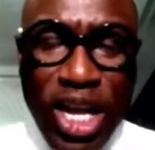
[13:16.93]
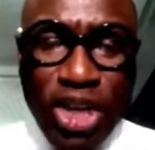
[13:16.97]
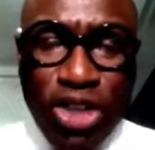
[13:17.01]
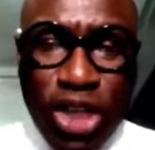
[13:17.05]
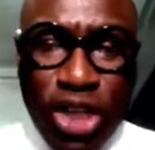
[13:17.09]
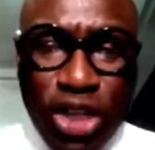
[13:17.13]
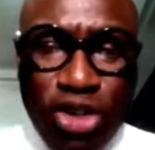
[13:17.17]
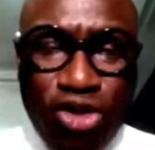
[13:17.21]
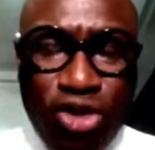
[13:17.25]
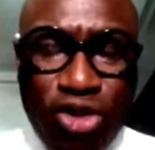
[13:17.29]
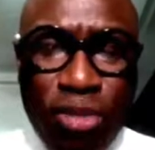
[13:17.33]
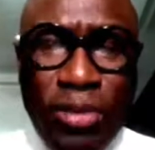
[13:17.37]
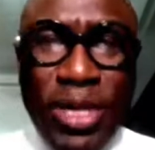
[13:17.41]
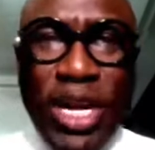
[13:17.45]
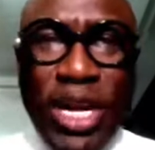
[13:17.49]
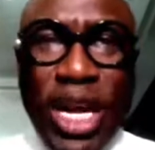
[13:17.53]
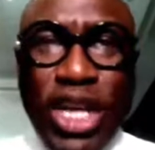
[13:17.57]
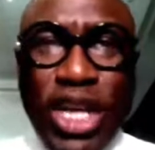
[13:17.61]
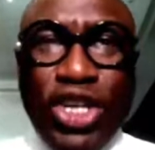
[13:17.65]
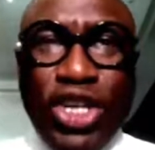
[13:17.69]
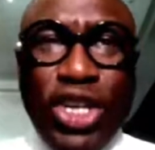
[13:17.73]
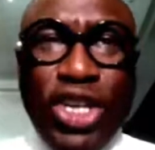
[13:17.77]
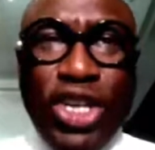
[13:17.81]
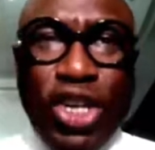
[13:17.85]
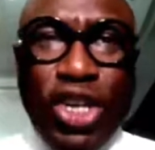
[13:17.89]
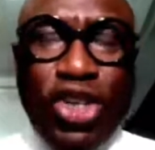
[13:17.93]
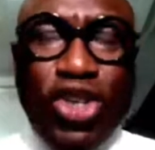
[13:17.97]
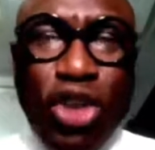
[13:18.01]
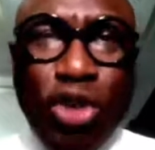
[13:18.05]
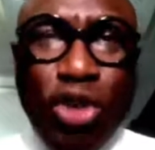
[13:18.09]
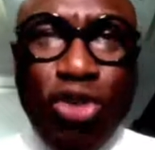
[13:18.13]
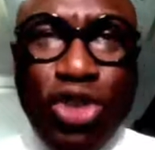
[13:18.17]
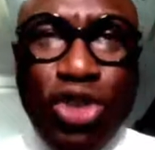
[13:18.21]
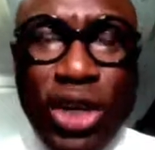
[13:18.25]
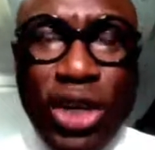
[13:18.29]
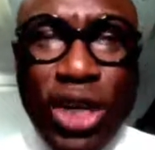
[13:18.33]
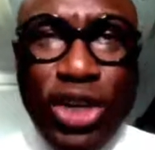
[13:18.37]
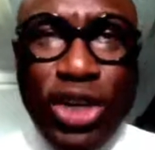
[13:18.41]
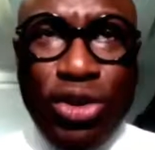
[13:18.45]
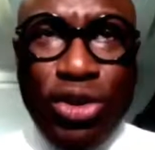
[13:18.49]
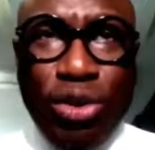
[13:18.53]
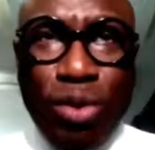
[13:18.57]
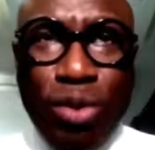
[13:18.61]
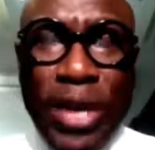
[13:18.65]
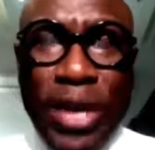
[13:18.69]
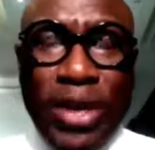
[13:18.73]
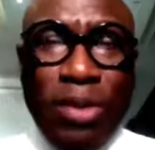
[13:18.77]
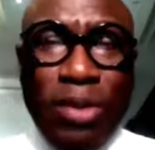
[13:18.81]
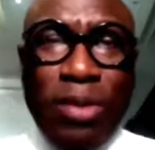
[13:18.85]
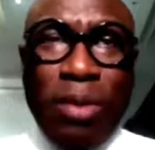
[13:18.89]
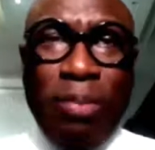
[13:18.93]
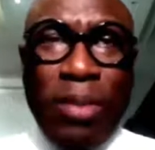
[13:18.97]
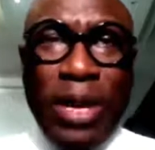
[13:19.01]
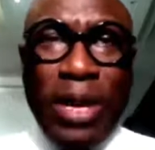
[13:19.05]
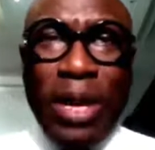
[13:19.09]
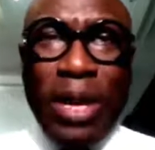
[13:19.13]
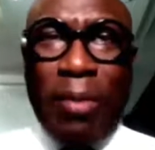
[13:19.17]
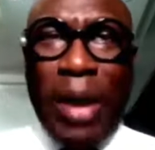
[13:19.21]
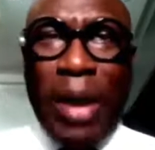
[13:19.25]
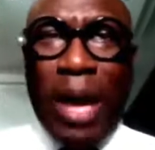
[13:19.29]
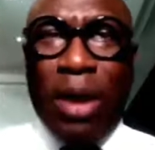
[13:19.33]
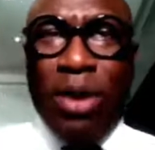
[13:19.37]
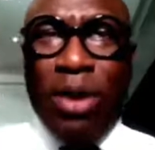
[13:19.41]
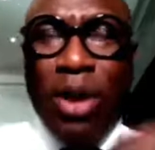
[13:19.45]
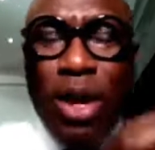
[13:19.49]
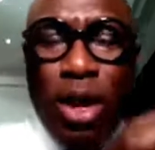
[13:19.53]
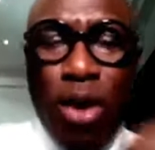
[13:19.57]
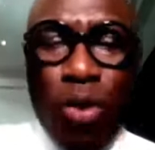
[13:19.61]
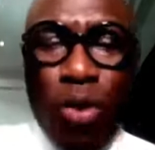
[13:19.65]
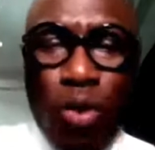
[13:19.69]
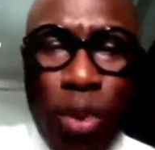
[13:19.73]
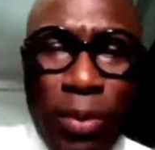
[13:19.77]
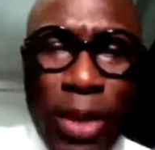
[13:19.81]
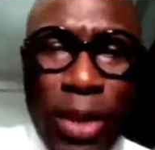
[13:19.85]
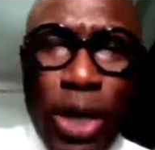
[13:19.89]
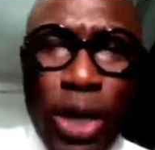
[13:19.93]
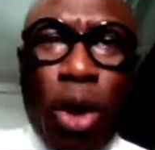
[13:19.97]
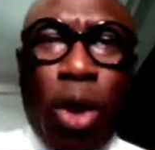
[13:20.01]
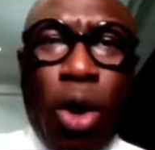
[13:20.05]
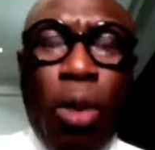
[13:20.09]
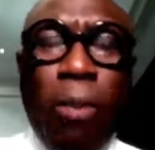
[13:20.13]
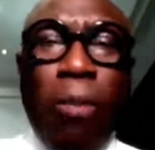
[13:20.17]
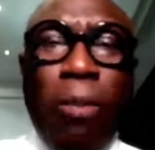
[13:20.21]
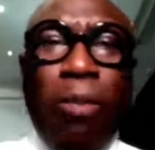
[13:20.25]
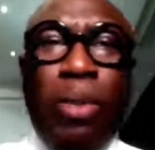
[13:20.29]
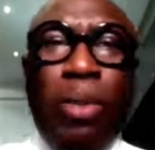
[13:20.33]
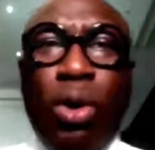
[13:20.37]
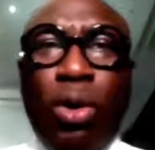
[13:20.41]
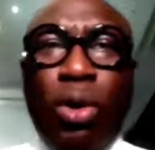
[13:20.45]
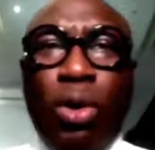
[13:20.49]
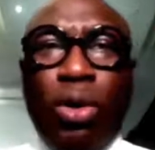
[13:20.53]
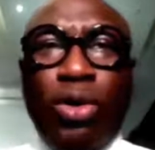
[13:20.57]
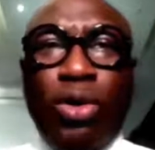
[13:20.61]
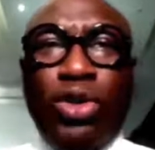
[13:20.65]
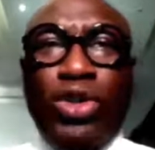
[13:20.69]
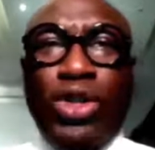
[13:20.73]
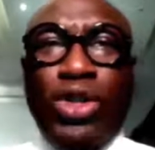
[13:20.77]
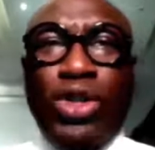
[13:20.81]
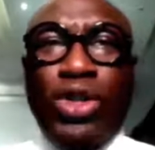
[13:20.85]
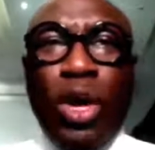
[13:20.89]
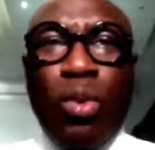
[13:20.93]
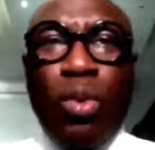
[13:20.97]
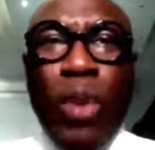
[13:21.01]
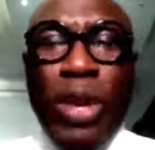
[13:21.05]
discrimination is a social issue, whether it be about women on boards,